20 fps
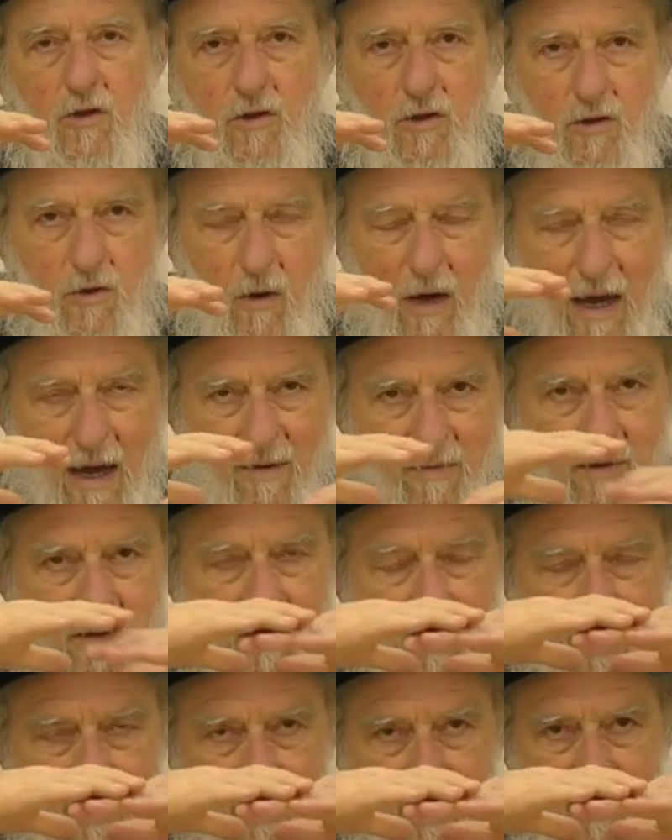you have a,
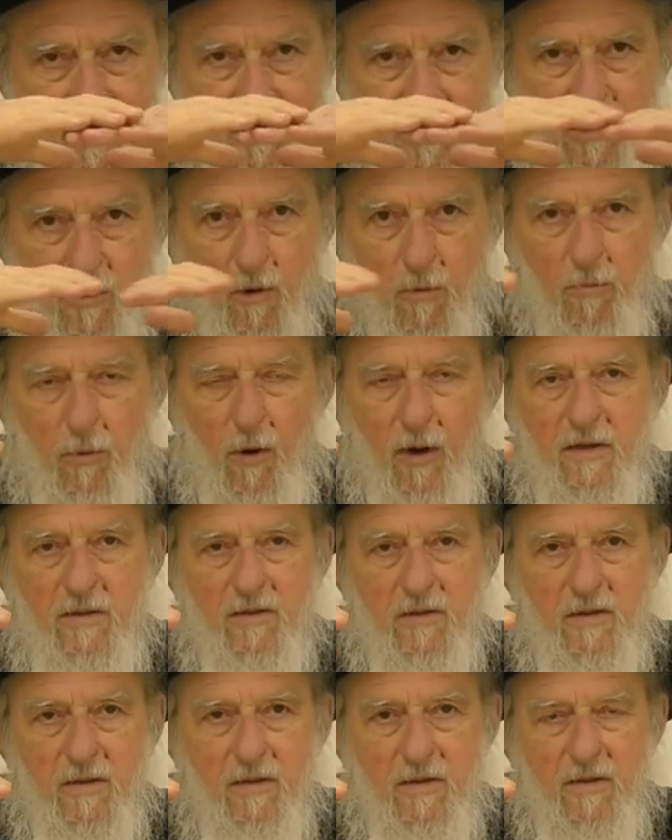a, a zero
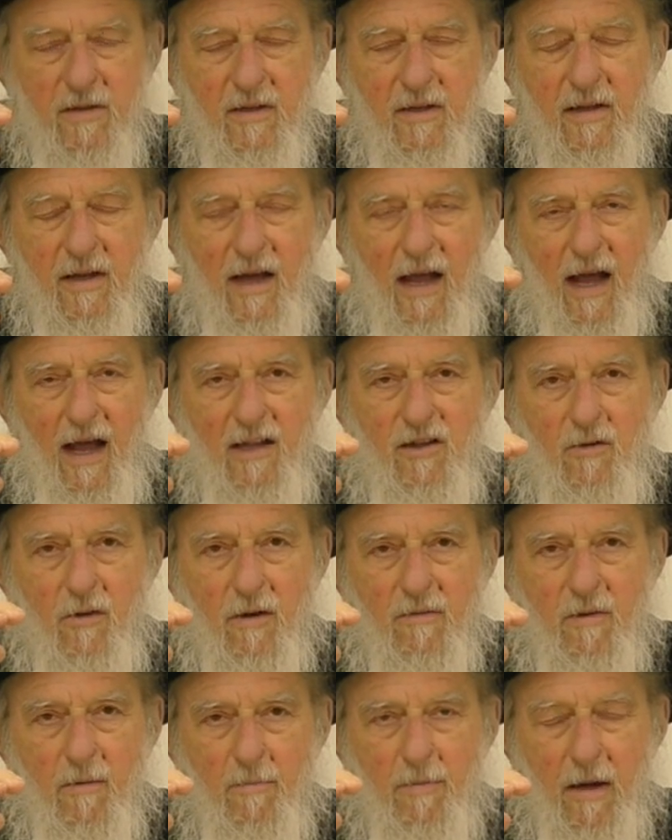point and you
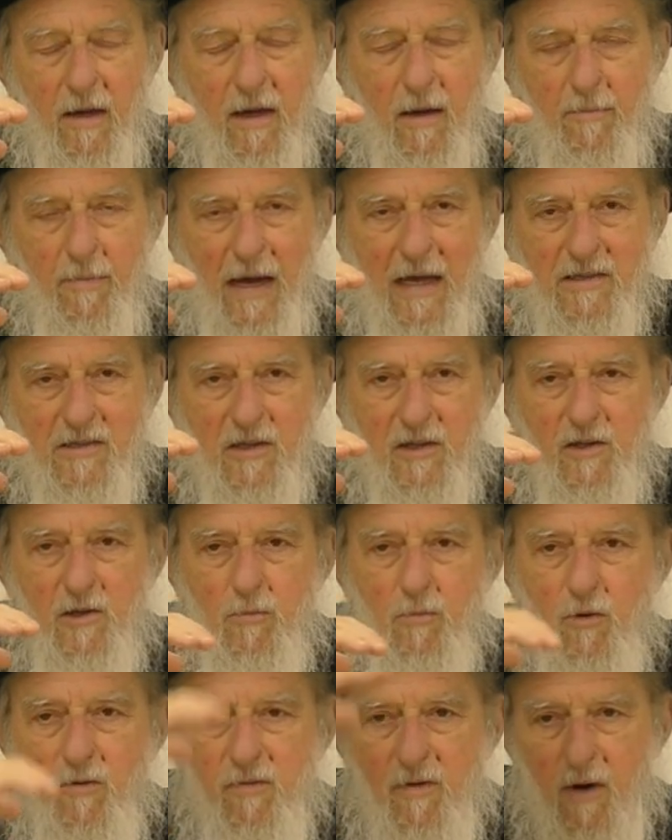have the capacity to
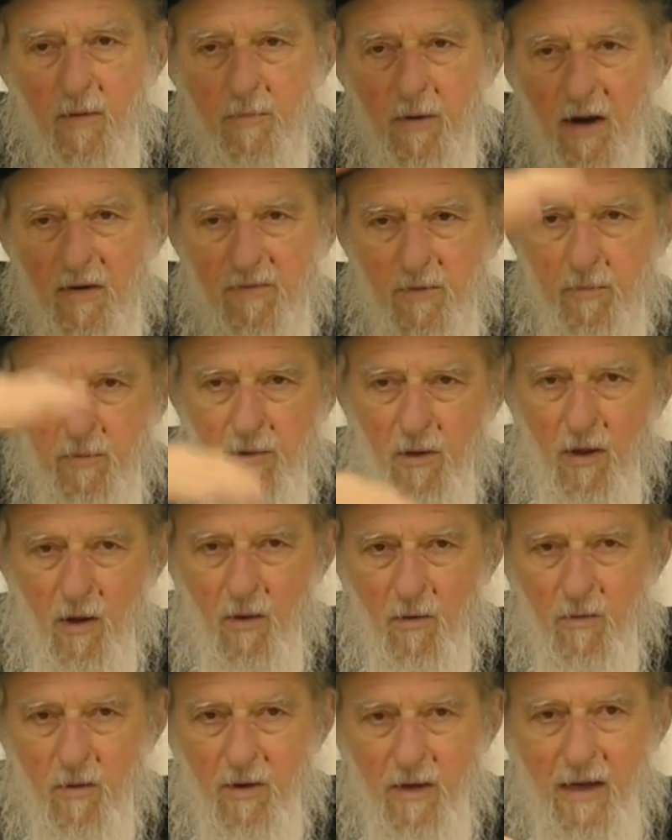move above and
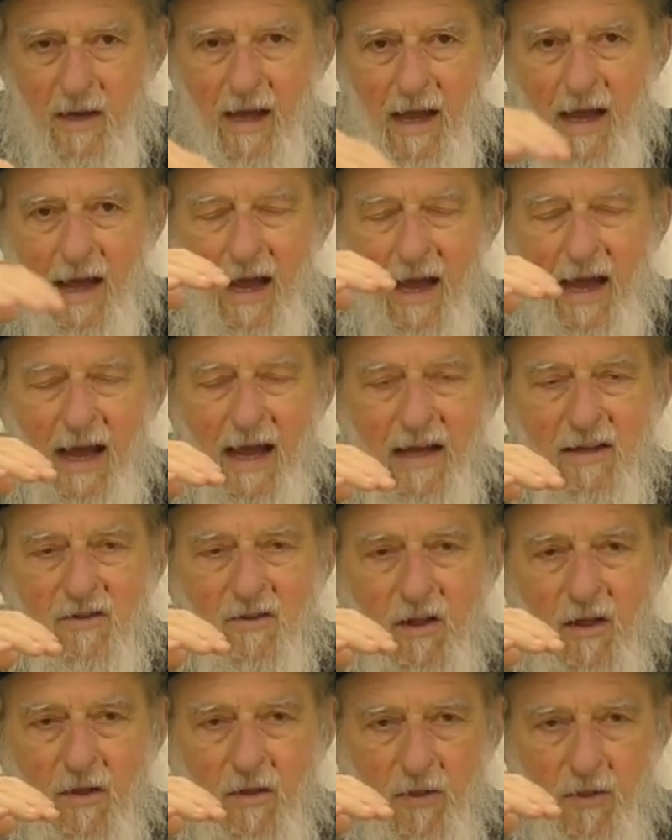below and
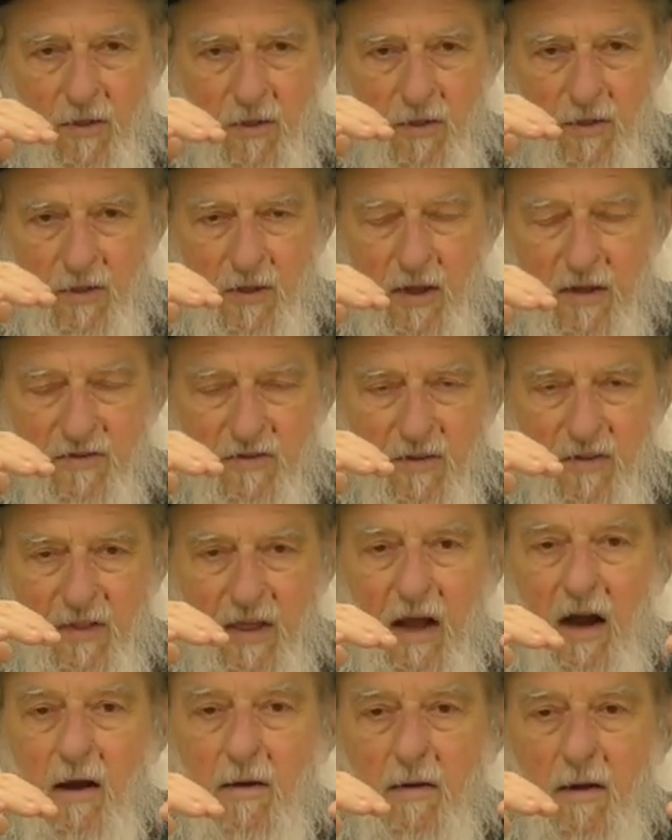that
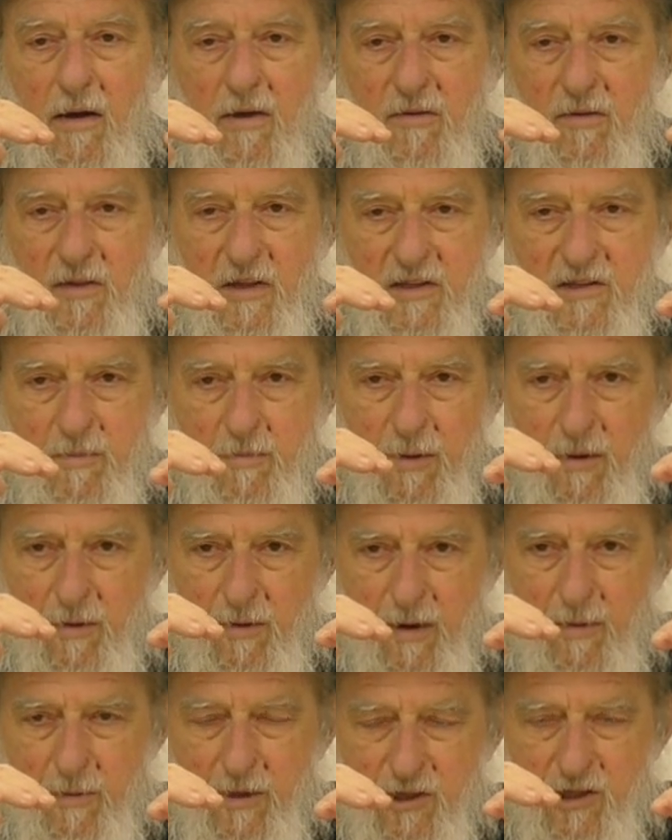they are, its a mirror
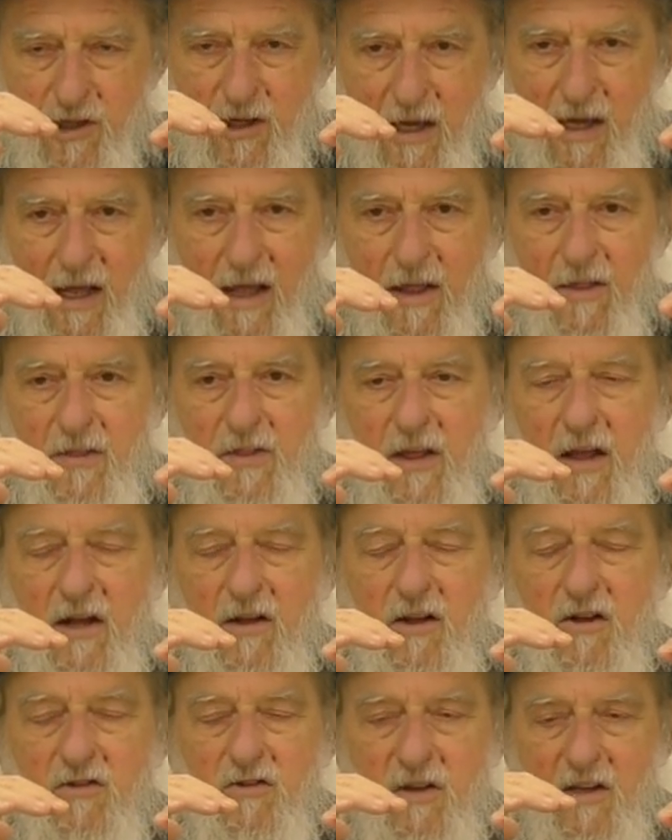image. The,
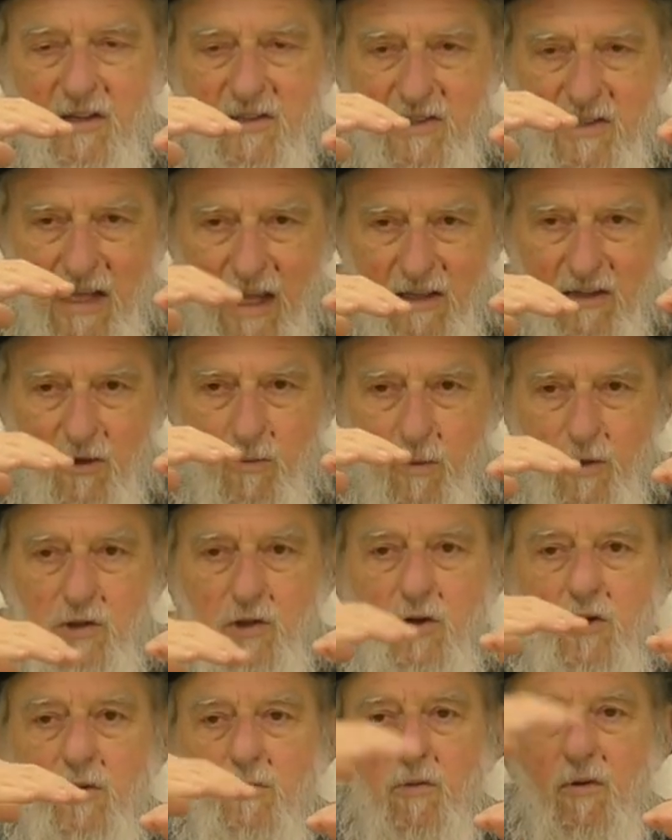the extent to which
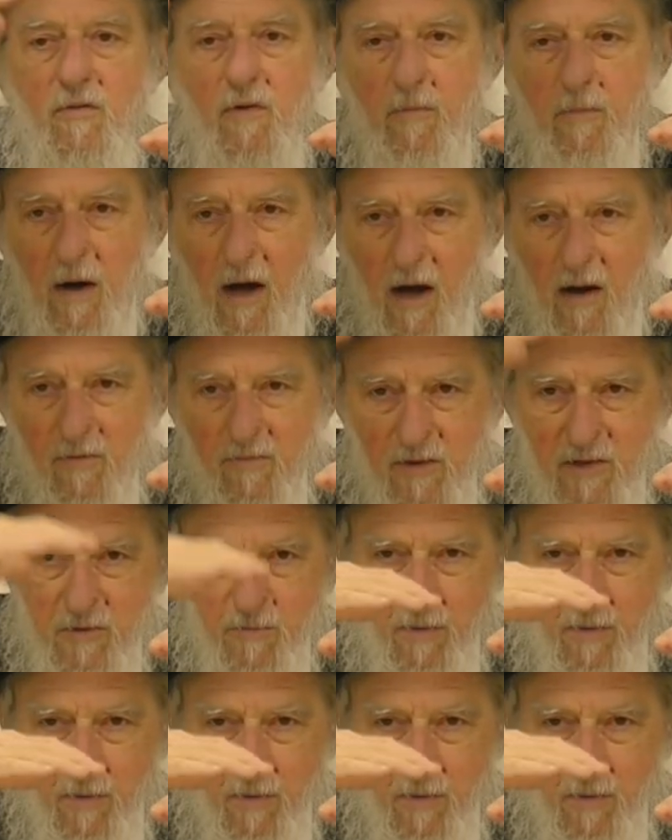you can move above is